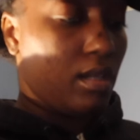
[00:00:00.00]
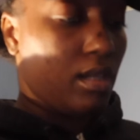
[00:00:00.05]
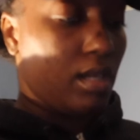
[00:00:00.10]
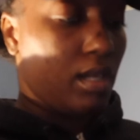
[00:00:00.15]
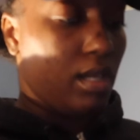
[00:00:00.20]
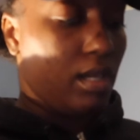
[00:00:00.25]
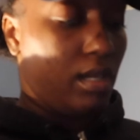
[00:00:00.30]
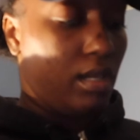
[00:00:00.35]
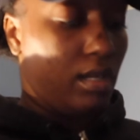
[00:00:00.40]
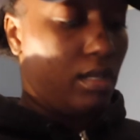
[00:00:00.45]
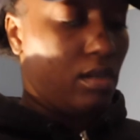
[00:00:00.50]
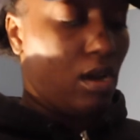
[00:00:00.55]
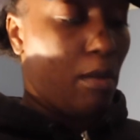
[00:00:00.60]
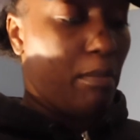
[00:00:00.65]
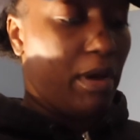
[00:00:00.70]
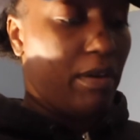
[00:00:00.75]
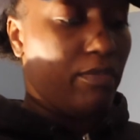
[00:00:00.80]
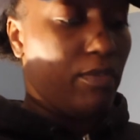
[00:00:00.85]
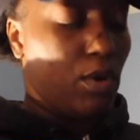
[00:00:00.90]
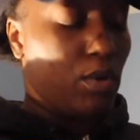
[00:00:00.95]
and
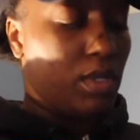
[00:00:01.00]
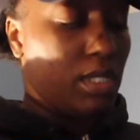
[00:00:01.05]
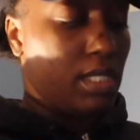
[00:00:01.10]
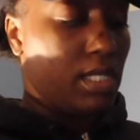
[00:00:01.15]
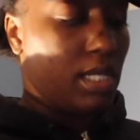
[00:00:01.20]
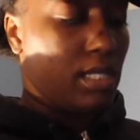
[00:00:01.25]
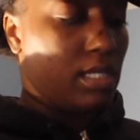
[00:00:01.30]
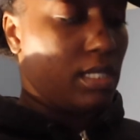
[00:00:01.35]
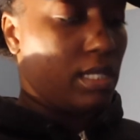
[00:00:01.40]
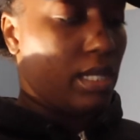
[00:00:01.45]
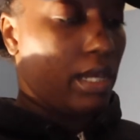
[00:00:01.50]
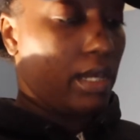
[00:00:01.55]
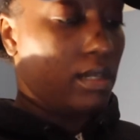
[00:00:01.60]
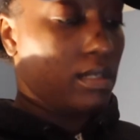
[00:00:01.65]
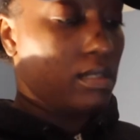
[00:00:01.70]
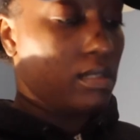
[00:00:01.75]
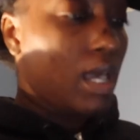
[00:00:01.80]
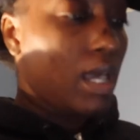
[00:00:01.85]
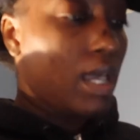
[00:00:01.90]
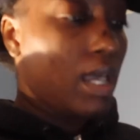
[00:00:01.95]
on my phone it says
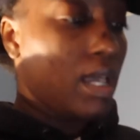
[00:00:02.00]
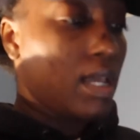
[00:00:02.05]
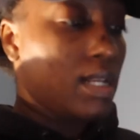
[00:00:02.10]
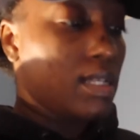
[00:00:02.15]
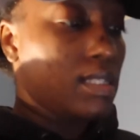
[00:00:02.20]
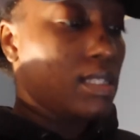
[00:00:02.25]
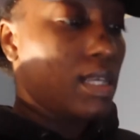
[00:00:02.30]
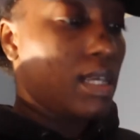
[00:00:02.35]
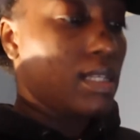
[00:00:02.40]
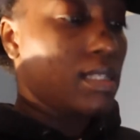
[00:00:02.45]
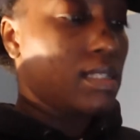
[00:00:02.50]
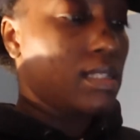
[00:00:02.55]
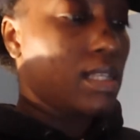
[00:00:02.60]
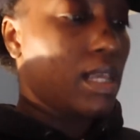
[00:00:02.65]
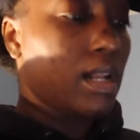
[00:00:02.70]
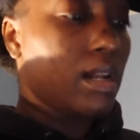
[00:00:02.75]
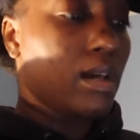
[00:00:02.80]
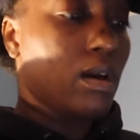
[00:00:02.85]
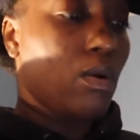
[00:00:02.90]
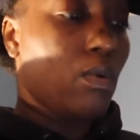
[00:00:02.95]
next, and it says
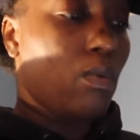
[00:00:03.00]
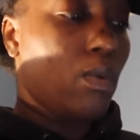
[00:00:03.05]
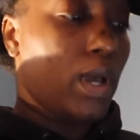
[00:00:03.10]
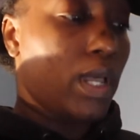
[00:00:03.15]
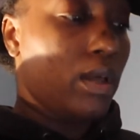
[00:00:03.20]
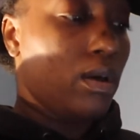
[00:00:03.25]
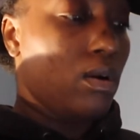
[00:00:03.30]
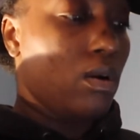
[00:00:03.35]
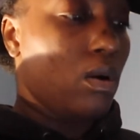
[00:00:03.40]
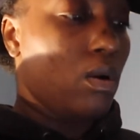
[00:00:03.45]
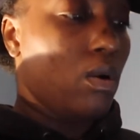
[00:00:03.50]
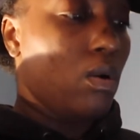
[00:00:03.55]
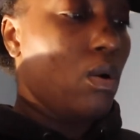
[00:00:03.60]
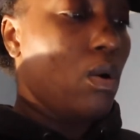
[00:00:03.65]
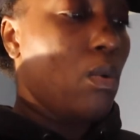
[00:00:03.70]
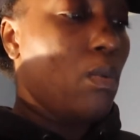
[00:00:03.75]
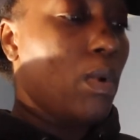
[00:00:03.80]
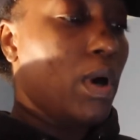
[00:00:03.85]
set a weight goal.